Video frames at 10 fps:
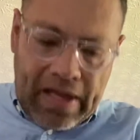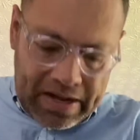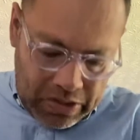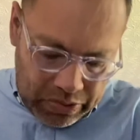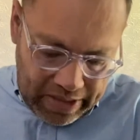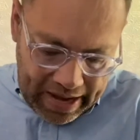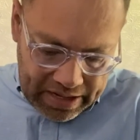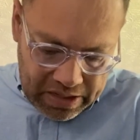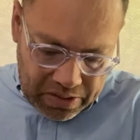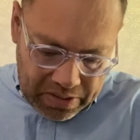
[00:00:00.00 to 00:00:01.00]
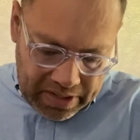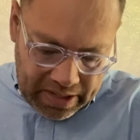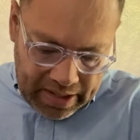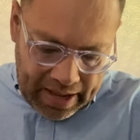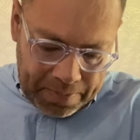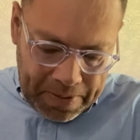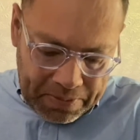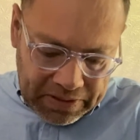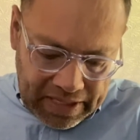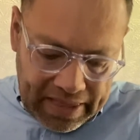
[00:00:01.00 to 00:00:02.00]
I know that, you know, a lot of
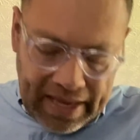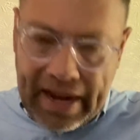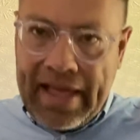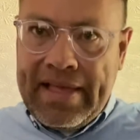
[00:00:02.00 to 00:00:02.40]
people say that uh,